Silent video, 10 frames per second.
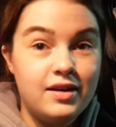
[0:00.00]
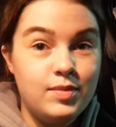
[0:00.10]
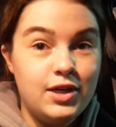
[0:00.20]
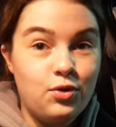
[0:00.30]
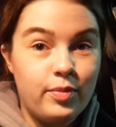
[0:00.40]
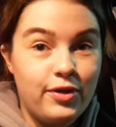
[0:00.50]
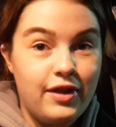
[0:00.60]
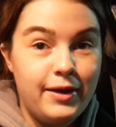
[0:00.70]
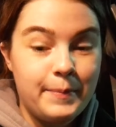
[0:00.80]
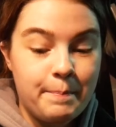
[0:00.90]
gonna be a normal
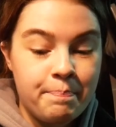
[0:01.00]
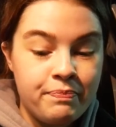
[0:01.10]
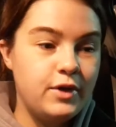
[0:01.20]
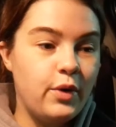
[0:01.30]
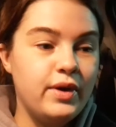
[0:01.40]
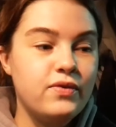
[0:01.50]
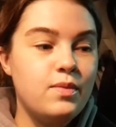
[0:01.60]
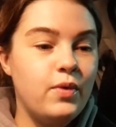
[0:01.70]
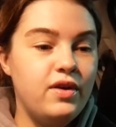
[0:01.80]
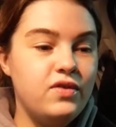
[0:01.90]
thing. Going
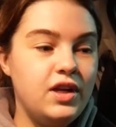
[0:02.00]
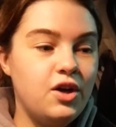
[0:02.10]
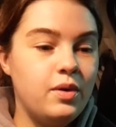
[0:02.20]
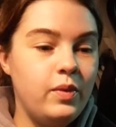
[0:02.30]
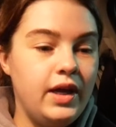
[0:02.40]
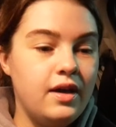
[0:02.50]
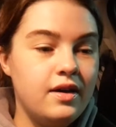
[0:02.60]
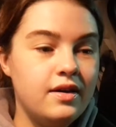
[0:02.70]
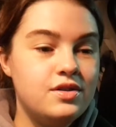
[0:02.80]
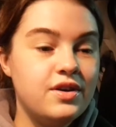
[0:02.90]
from 1 video a
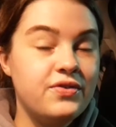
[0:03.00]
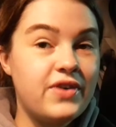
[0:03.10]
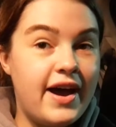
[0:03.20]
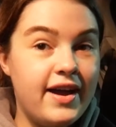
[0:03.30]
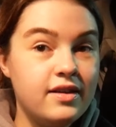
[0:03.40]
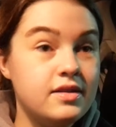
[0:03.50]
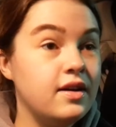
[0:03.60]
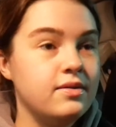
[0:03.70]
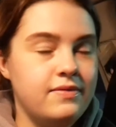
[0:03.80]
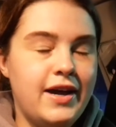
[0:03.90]
week to
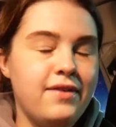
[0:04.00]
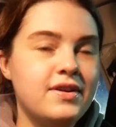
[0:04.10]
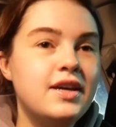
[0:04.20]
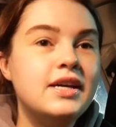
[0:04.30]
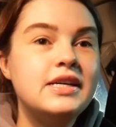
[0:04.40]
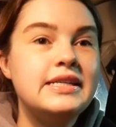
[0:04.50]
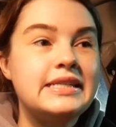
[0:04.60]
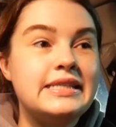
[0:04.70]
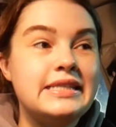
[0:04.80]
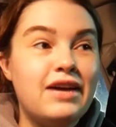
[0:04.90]

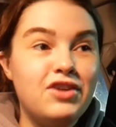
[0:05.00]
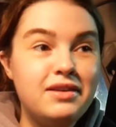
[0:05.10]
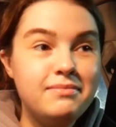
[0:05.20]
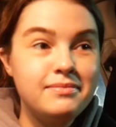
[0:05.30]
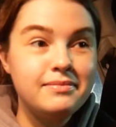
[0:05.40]
7